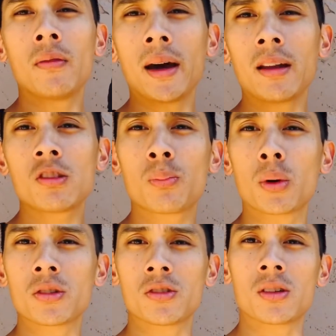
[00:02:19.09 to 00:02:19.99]
Fighting
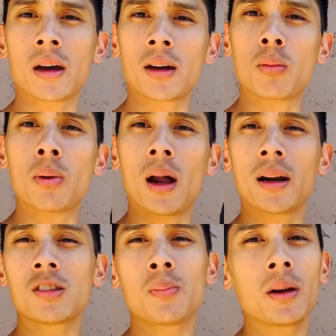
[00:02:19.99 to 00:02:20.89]
Sports is a Title
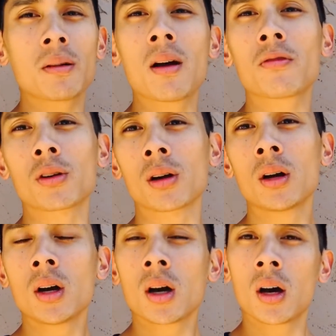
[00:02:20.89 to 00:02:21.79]
product. It's been around for
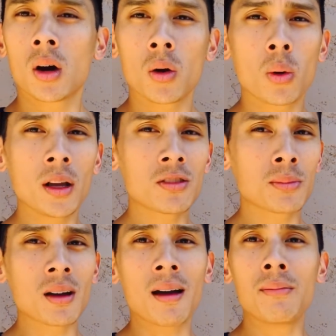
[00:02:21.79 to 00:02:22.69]
quite
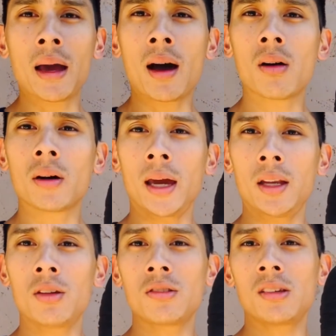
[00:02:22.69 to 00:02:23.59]
some time now,
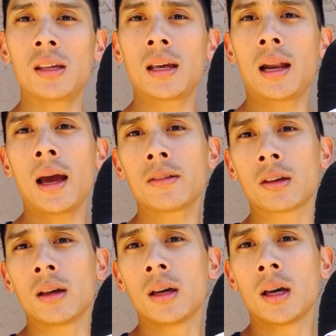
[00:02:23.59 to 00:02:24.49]
and you can see that it has
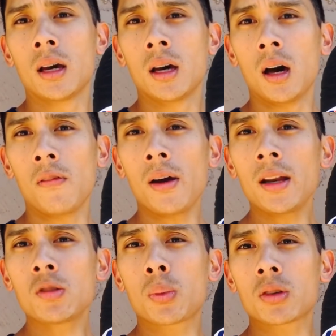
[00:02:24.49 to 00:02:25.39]
a
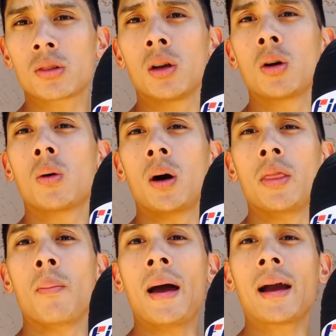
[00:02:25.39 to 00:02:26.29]
Fighting Sports logo
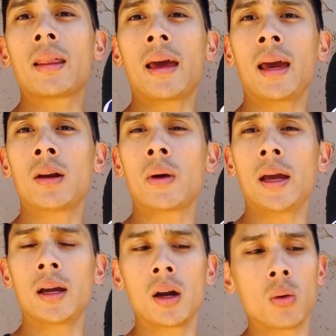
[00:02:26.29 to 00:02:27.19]
on the back of the hand
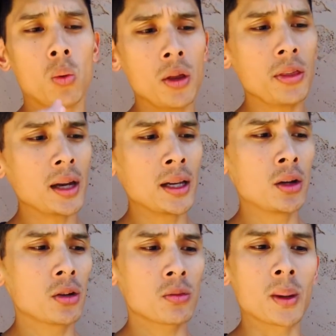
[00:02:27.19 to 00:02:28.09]
right here. One thing I
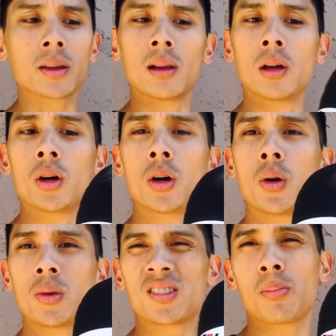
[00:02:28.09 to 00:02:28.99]
noticed about the
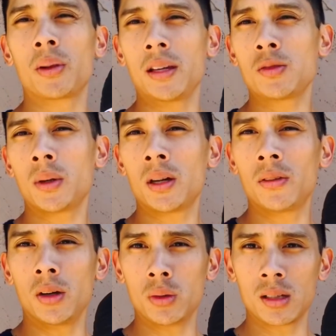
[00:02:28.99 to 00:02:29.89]
logo was the placement
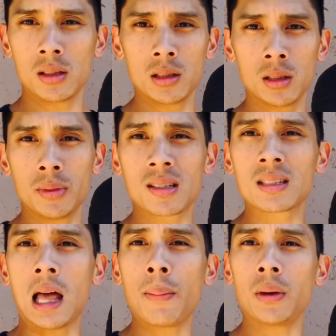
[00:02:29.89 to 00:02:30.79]
of it was a little bit
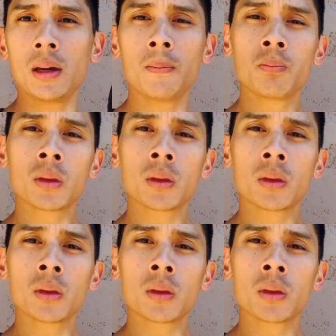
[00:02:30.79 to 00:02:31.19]
sloppy.